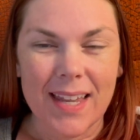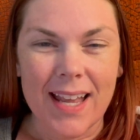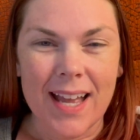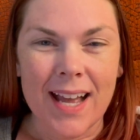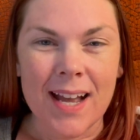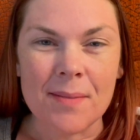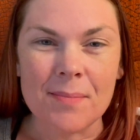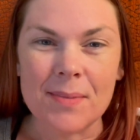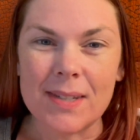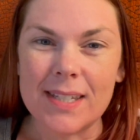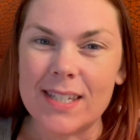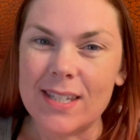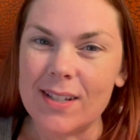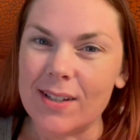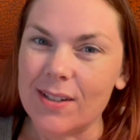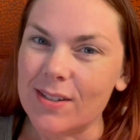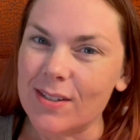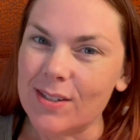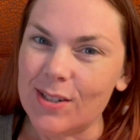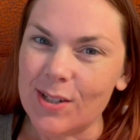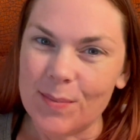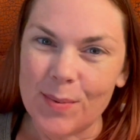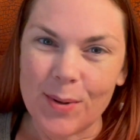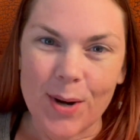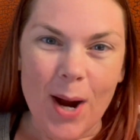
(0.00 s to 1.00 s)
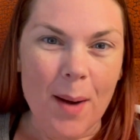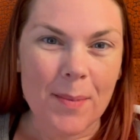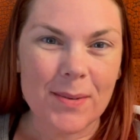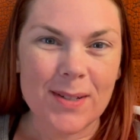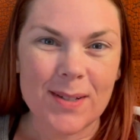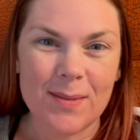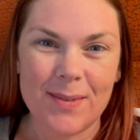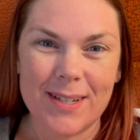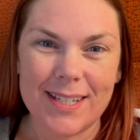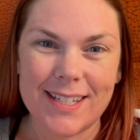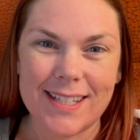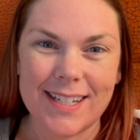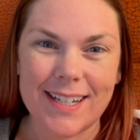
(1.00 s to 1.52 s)
I'm still super
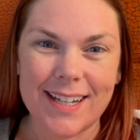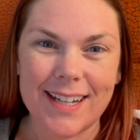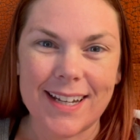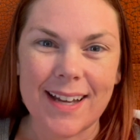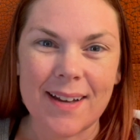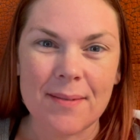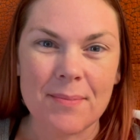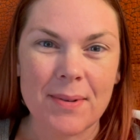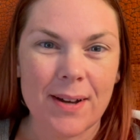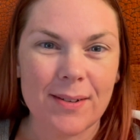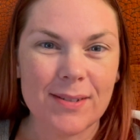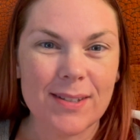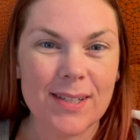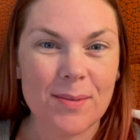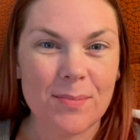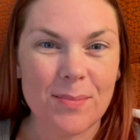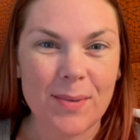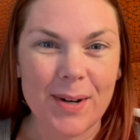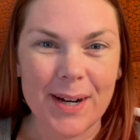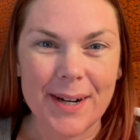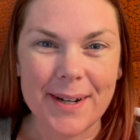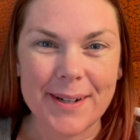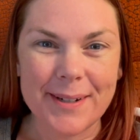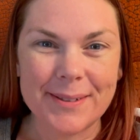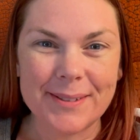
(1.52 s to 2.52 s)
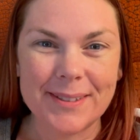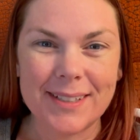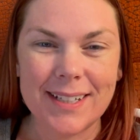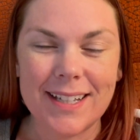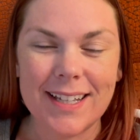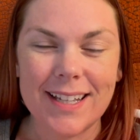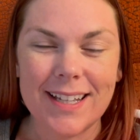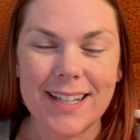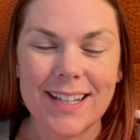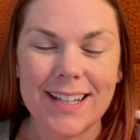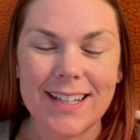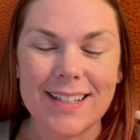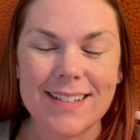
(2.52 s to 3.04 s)
optimistic about tomorrow.
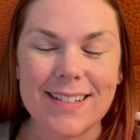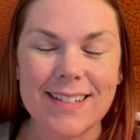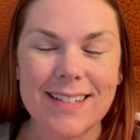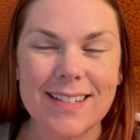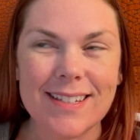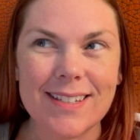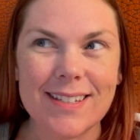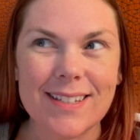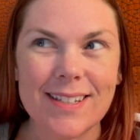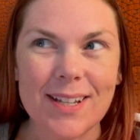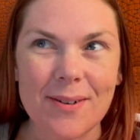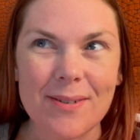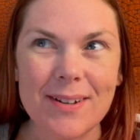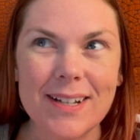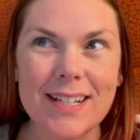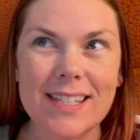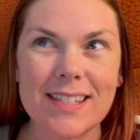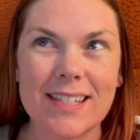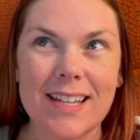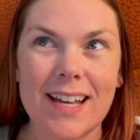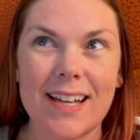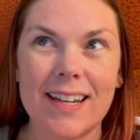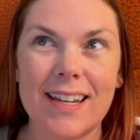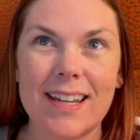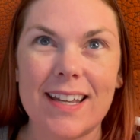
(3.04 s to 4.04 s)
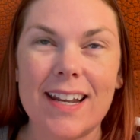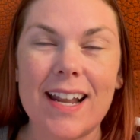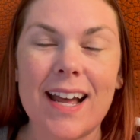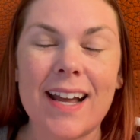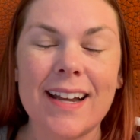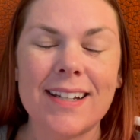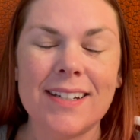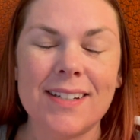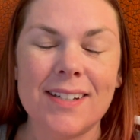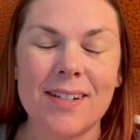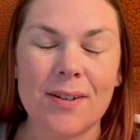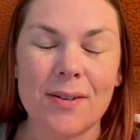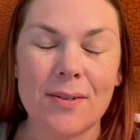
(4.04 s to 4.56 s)
So excited. I
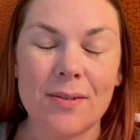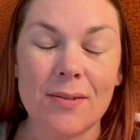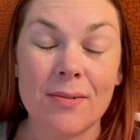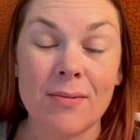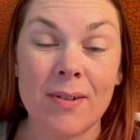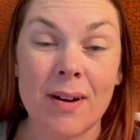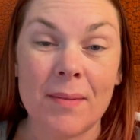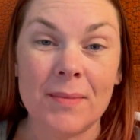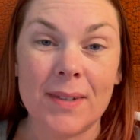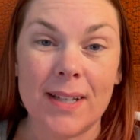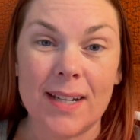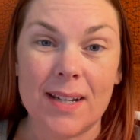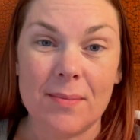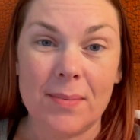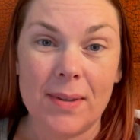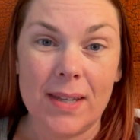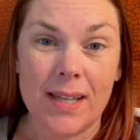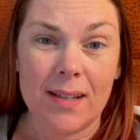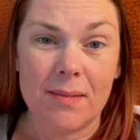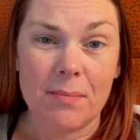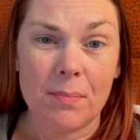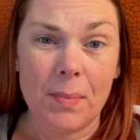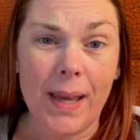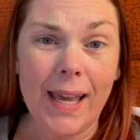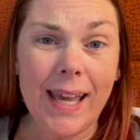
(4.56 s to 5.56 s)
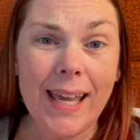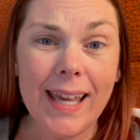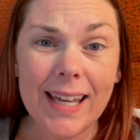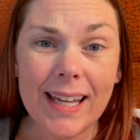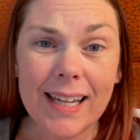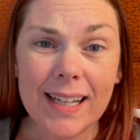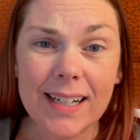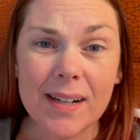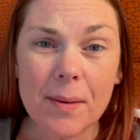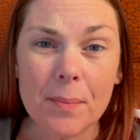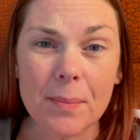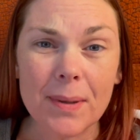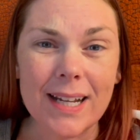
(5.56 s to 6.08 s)
know I'm gonna be in
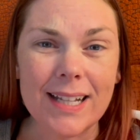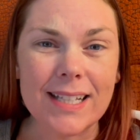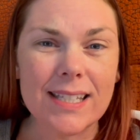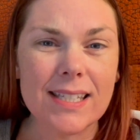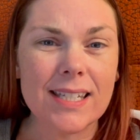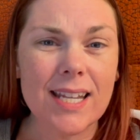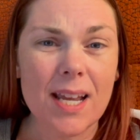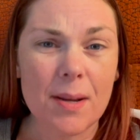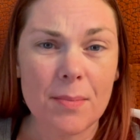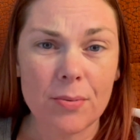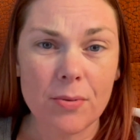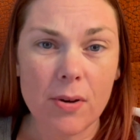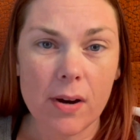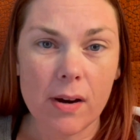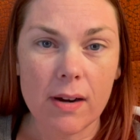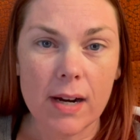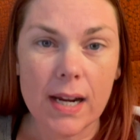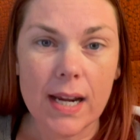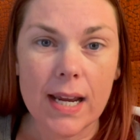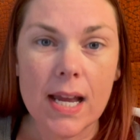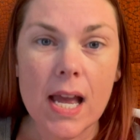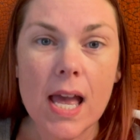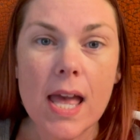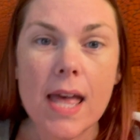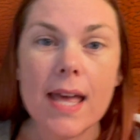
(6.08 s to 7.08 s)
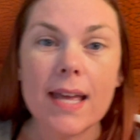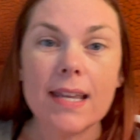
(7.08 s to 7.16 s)
pain, but it's temporary.